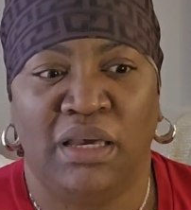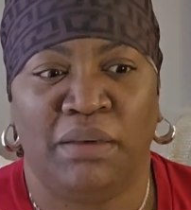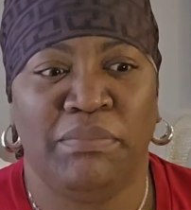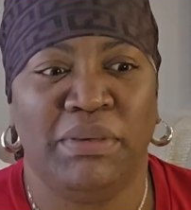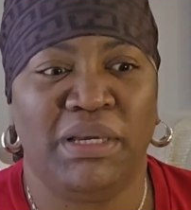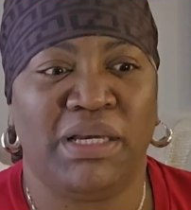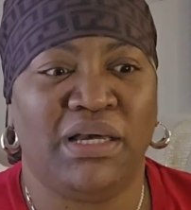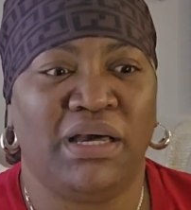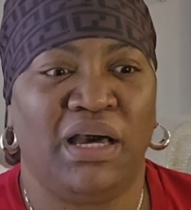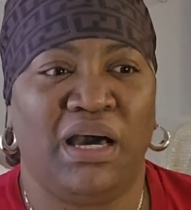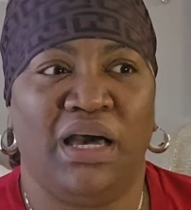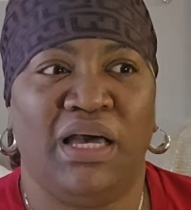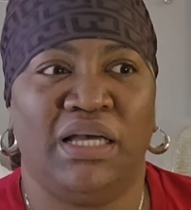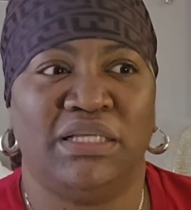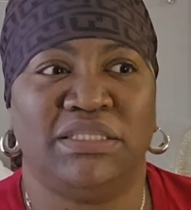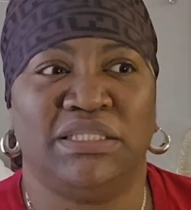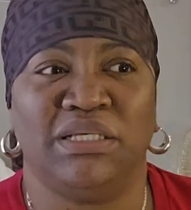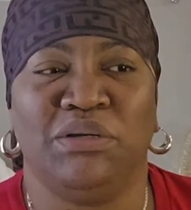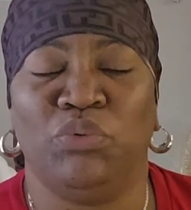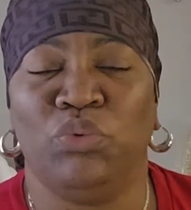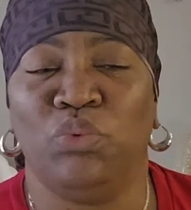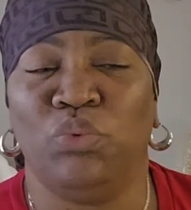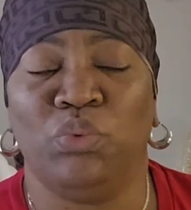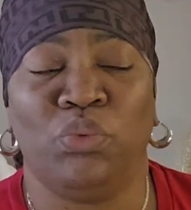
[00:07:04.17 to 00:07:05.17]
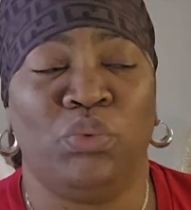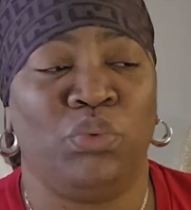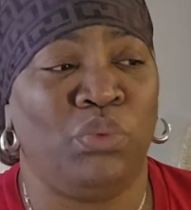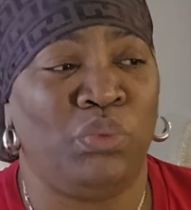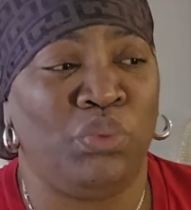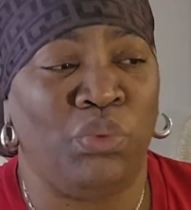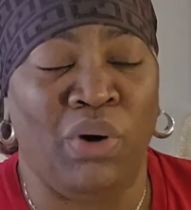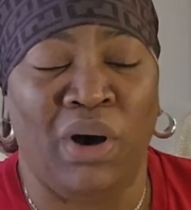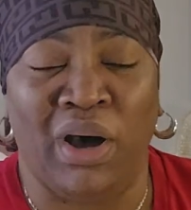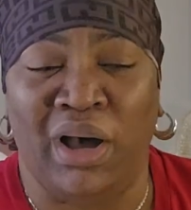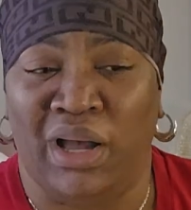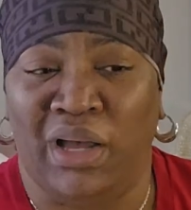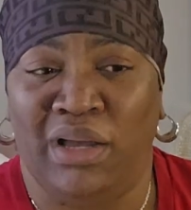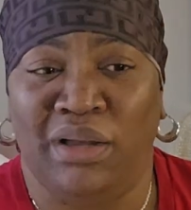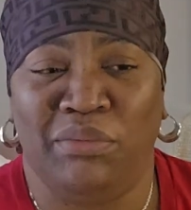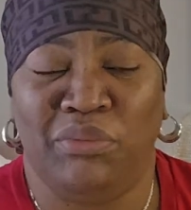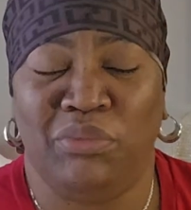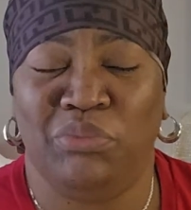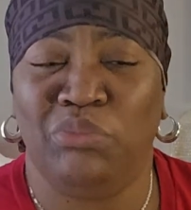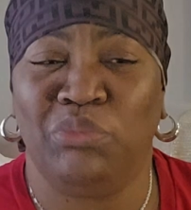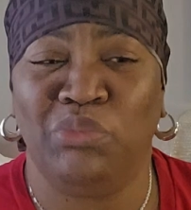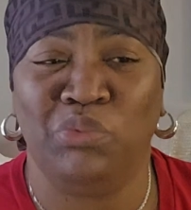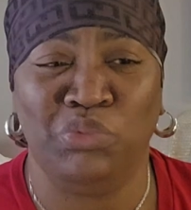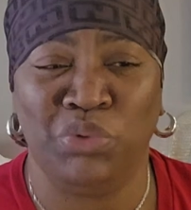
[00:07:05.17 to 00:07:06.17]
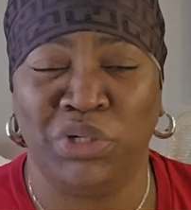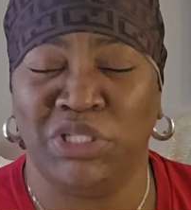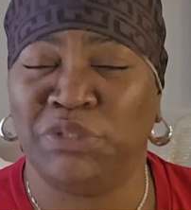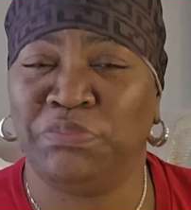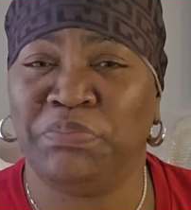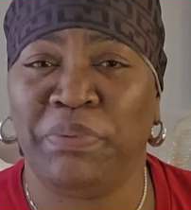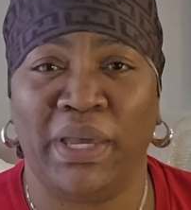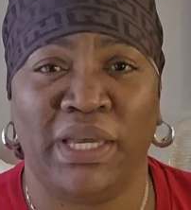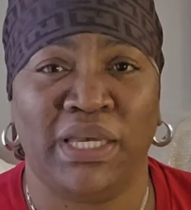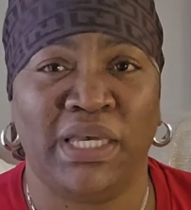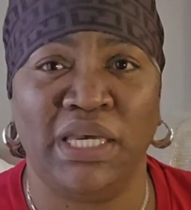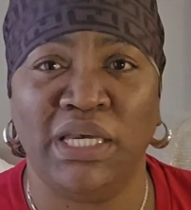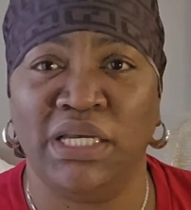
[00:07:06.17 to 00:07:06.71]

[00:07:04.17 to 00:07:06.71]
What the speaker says: Because what? Respect